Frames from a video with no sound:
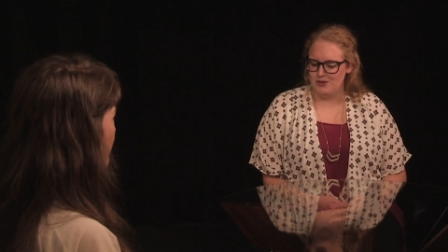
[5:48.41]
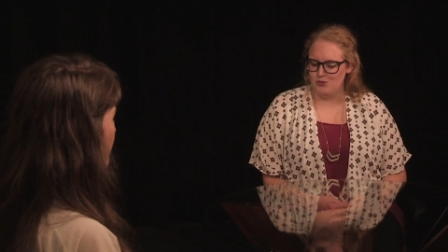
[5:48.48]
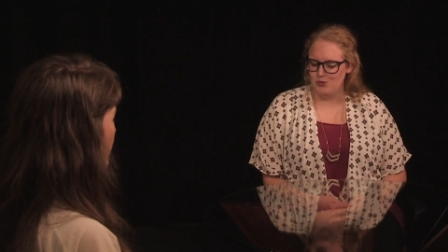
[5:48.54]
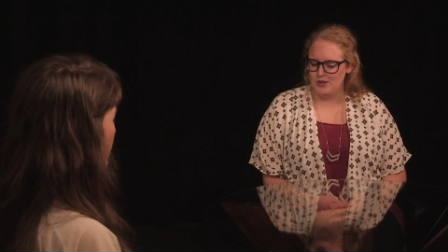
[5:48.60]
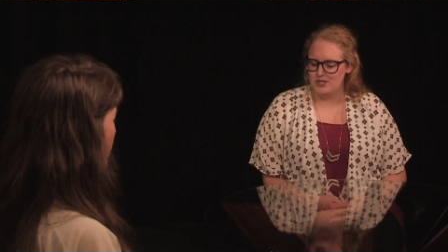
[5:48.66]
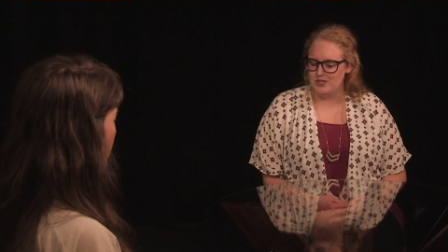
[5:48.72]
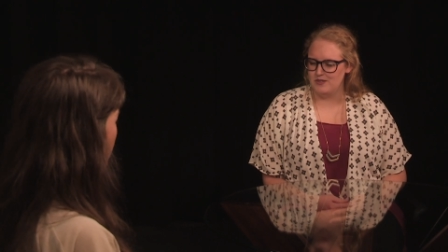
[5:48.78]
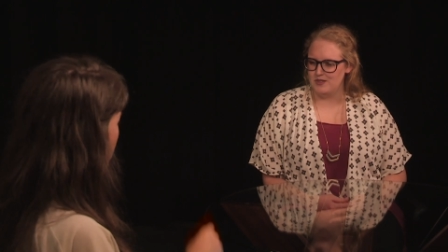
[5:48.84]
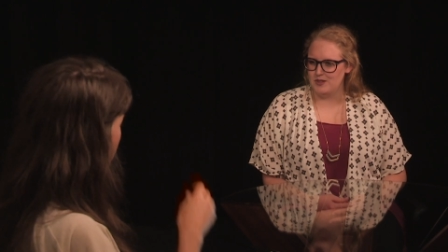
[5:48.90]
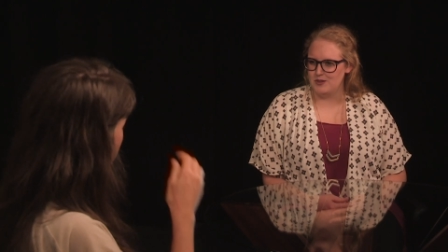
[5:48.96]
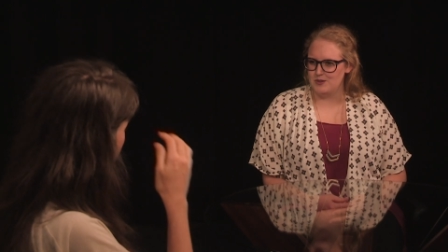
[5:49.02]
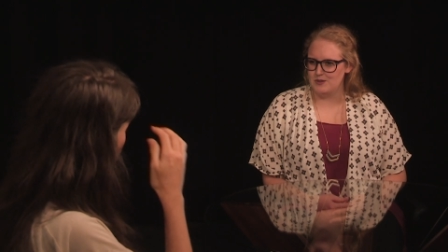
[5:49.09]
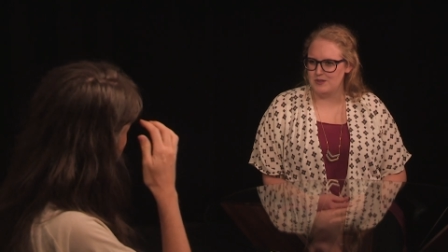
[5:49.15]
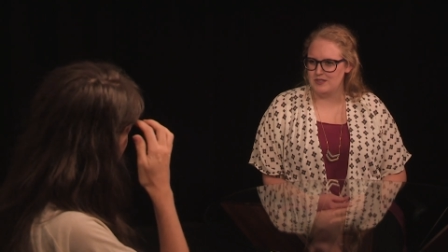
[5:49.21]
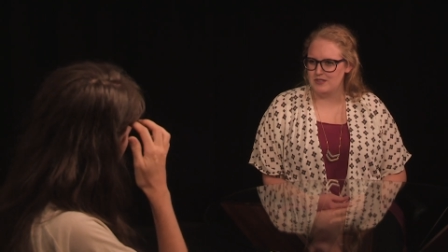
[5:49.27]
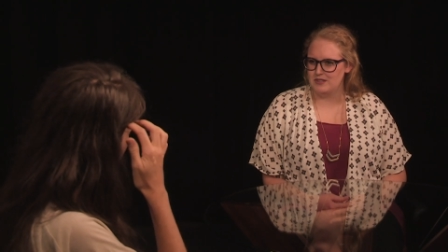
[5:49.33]
in which of
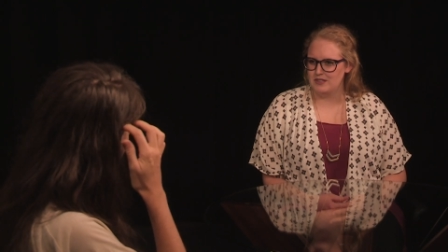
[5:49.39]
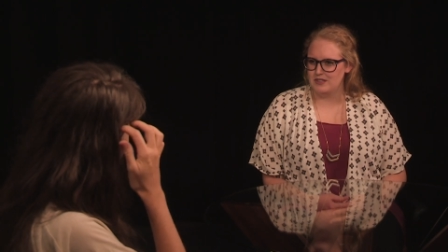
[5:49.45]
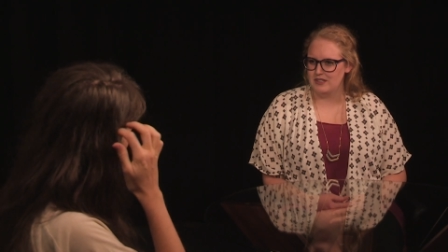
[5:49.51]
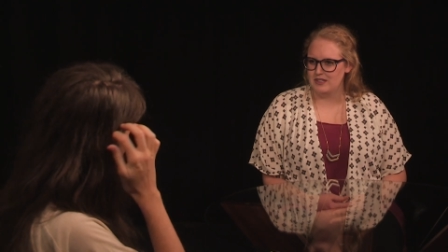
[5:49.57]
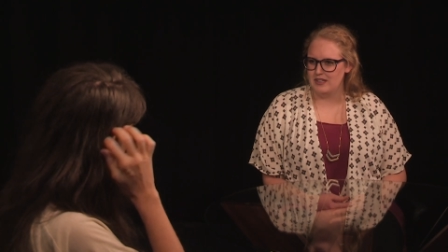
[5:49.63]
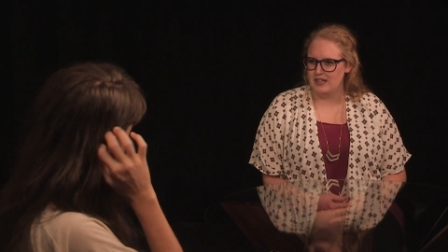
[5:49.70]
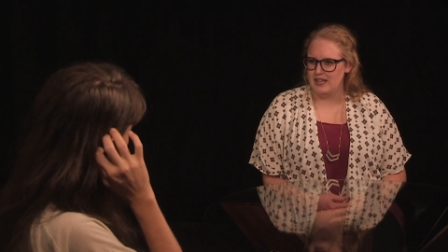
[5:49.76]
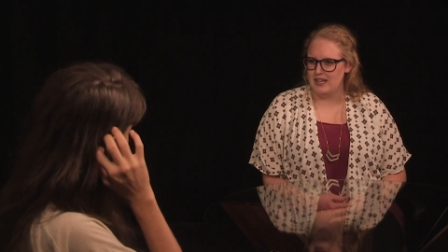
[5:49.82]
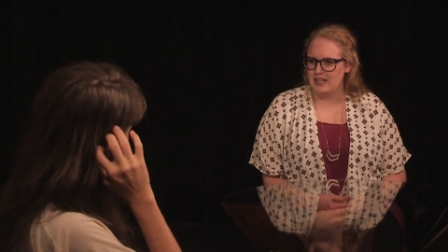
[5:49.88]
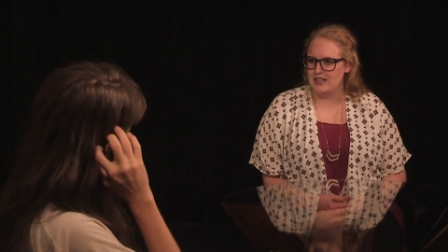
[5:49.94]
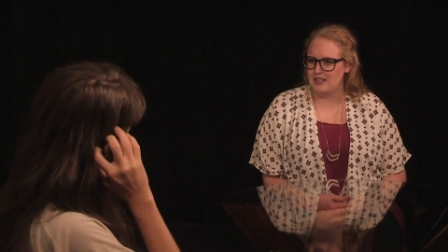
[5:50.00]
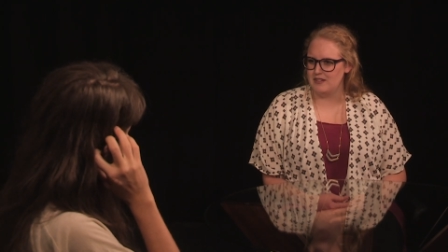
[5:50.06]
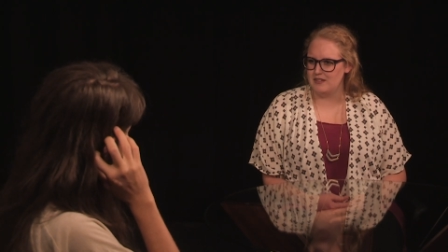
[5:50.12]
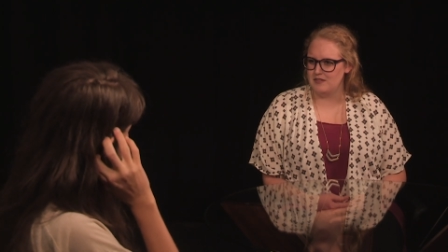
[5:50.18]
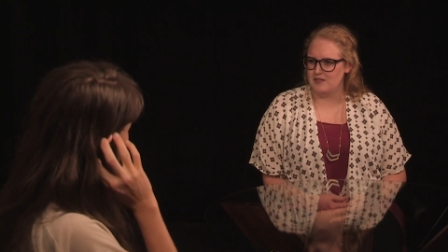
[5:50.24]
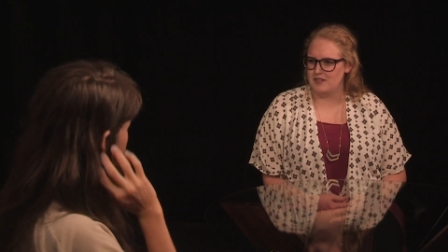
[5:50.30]
those
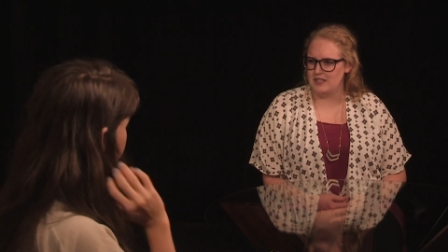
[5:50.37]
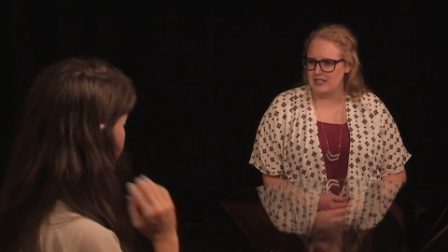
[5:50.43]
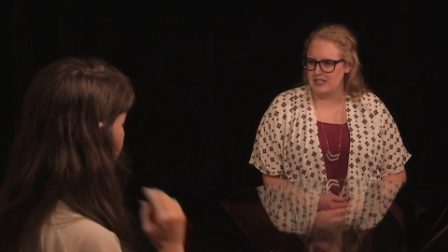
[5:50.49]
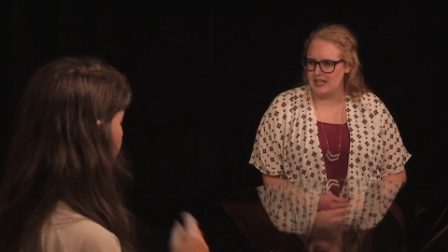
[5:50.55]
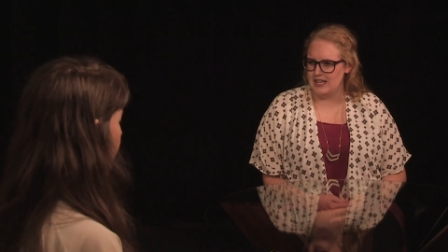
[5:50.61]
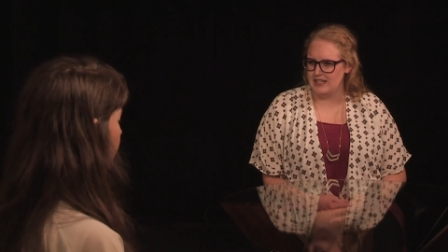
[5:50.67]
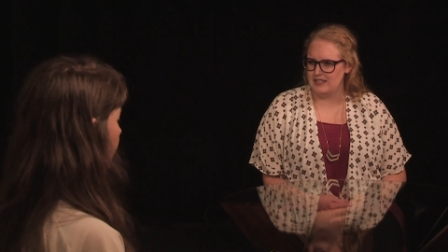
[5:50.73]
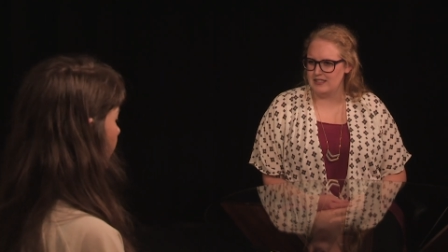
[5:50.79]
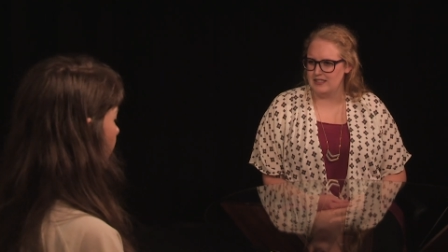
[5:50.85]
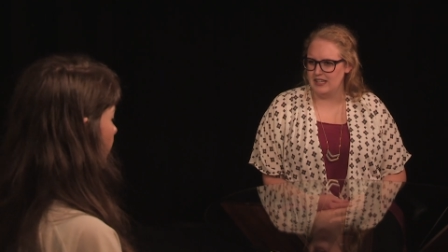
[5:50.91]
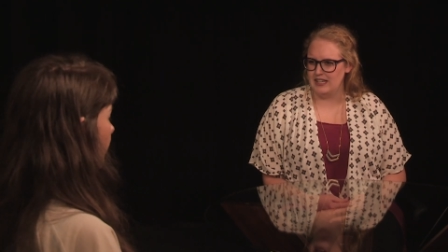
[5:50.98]
in the vignette,